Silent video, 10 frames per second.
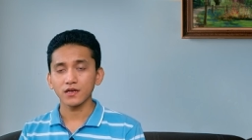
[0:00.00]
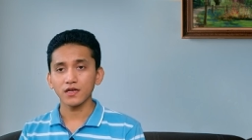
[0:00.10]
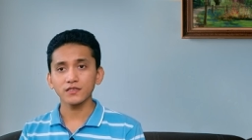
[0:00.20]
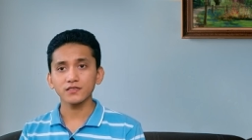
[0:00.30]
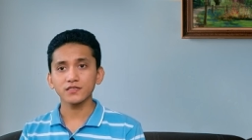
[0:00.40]

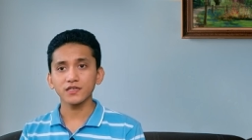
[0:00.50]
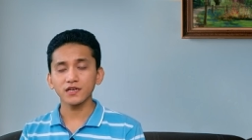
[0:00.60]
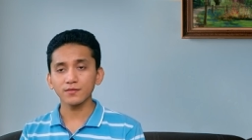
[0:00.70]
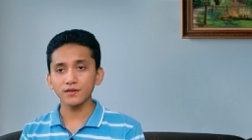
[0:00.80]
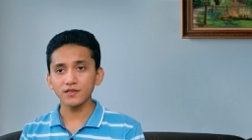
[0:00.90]
and
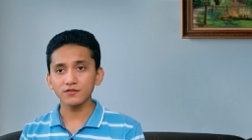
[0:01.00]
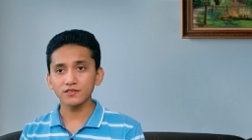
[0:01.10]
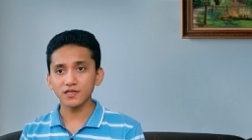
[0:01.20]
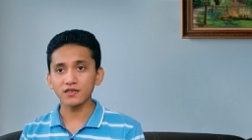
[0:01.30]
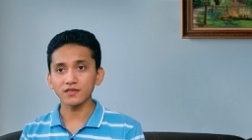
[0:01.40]
staying up late to
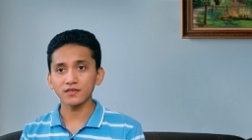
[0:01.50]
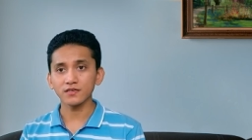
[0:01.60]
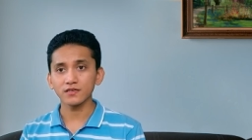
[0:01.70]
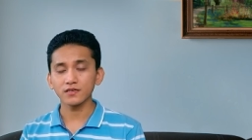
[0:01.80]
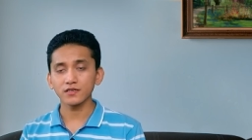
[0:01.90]

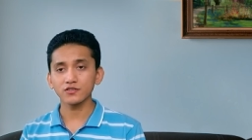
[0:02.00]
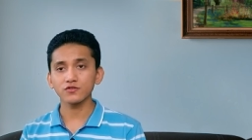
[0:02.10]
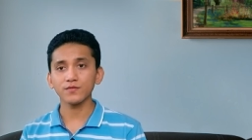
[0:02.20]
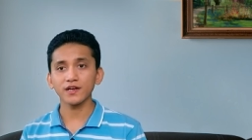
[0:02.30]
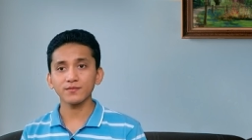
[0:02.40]
study is
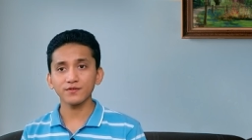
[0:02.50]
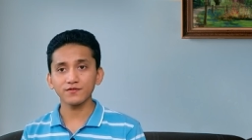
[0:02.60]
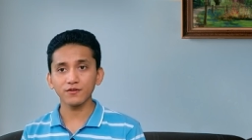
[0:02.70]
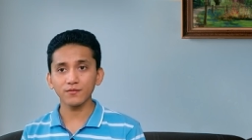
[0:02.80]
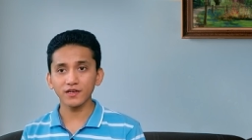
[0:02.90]
to better
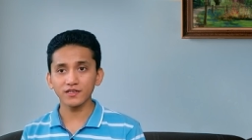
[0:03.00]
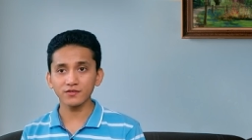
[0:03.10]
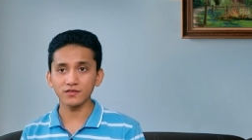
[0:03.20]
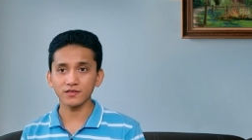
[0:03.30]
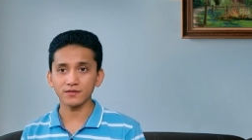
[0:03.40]
perform my
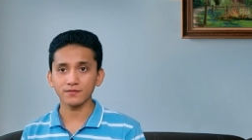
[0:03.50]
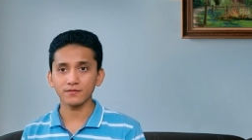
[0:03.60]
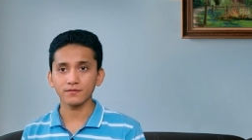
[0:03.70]
duty.